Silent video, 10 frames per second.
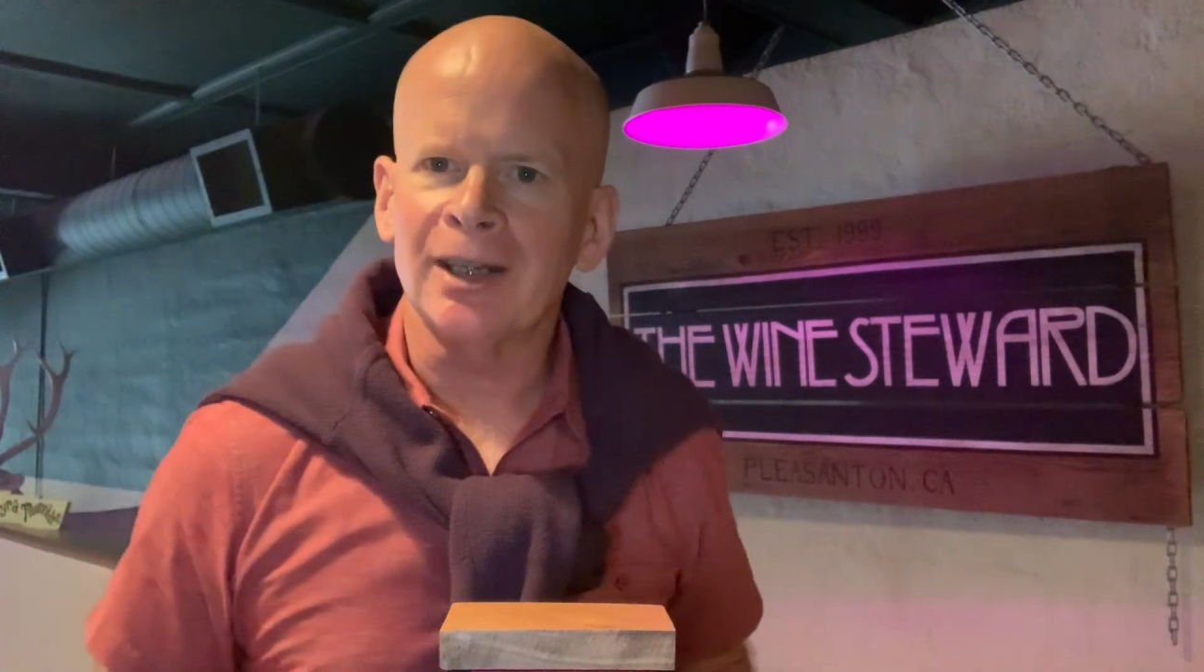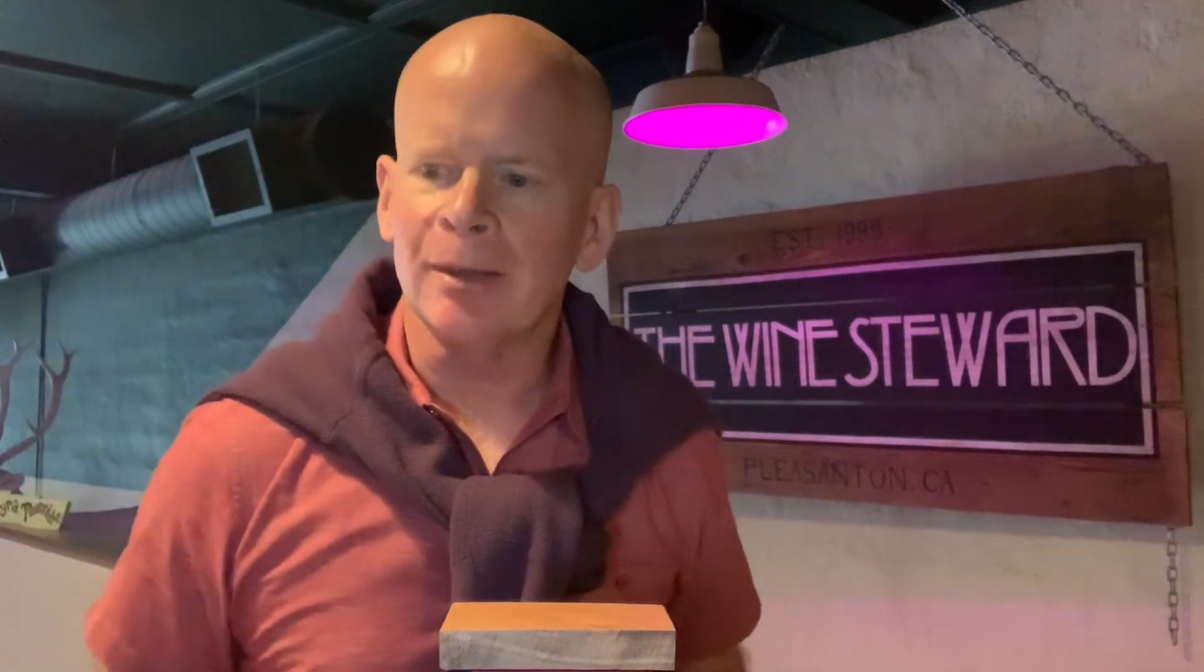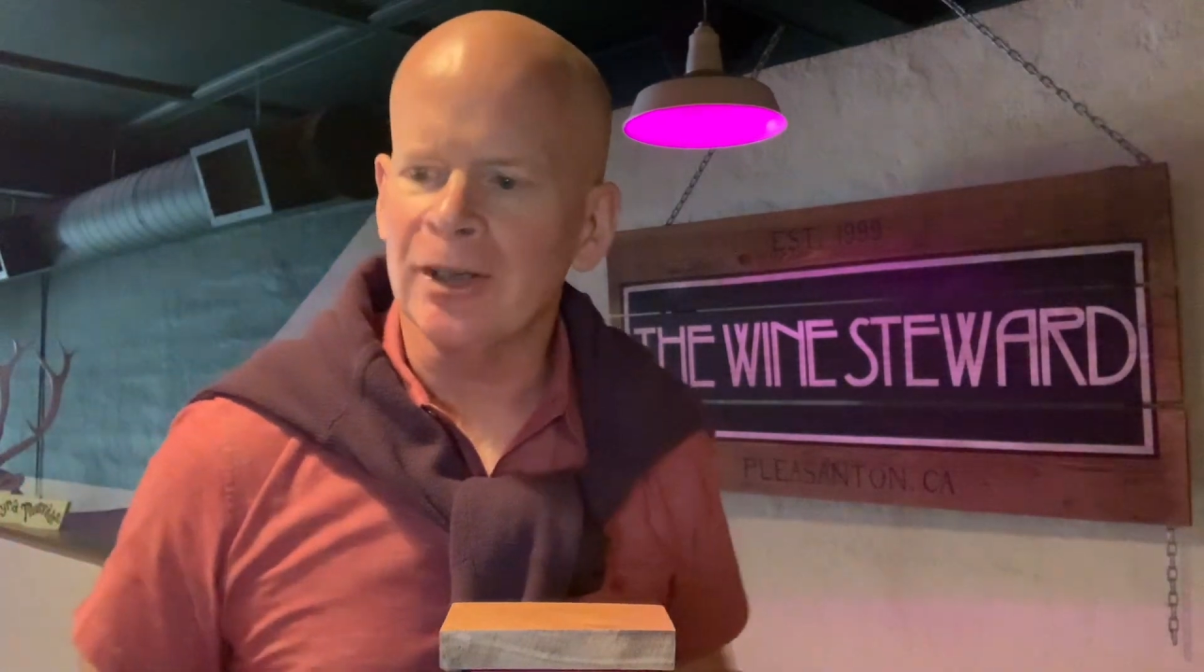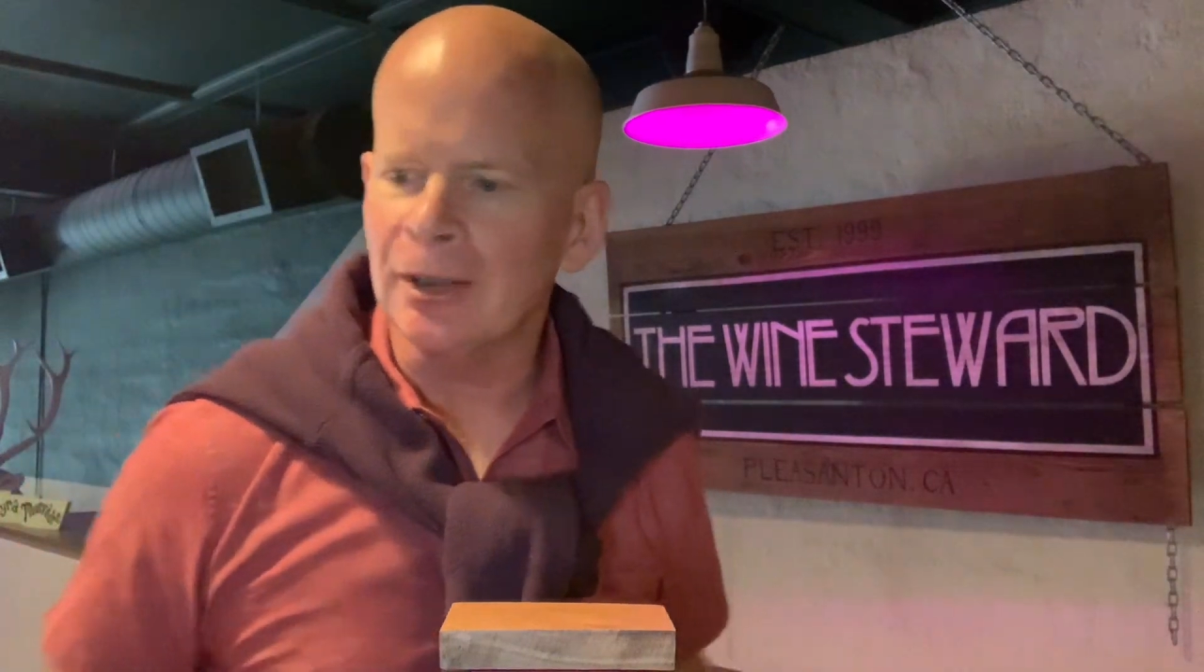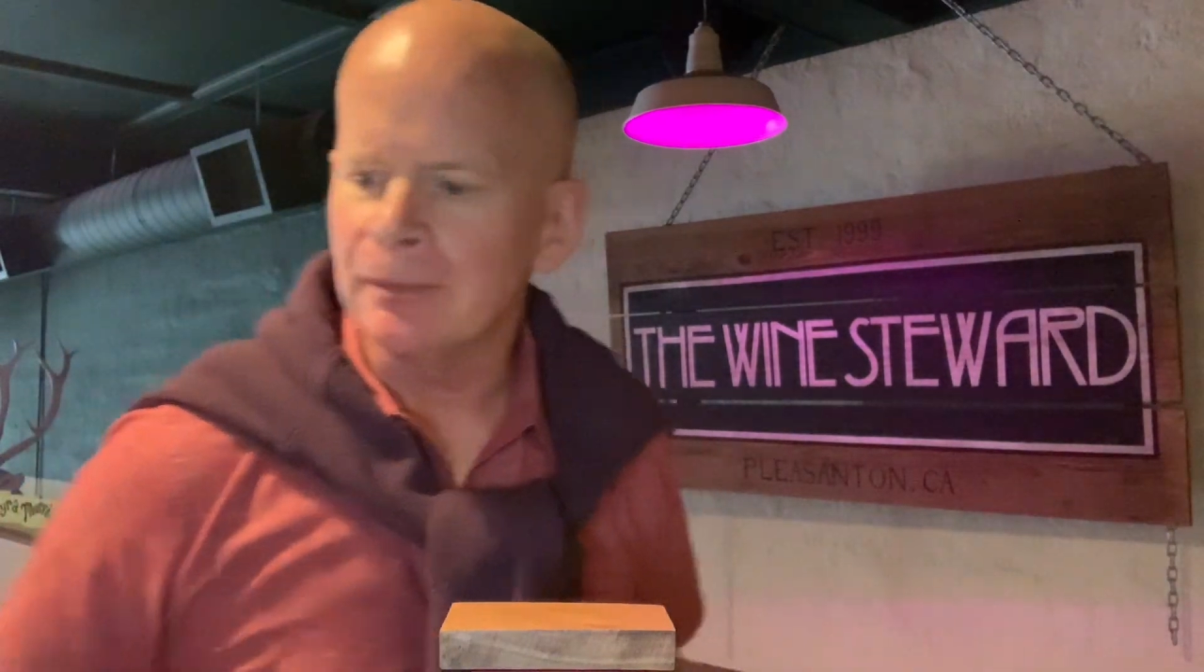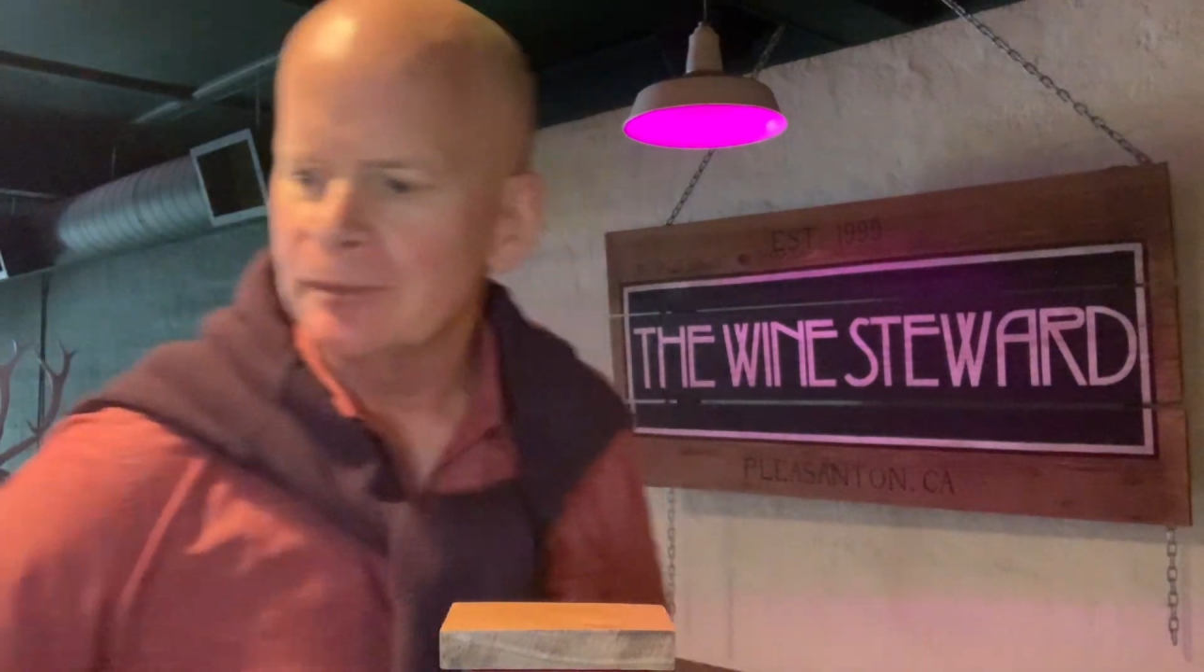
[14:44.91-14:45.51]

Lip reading: Gamay.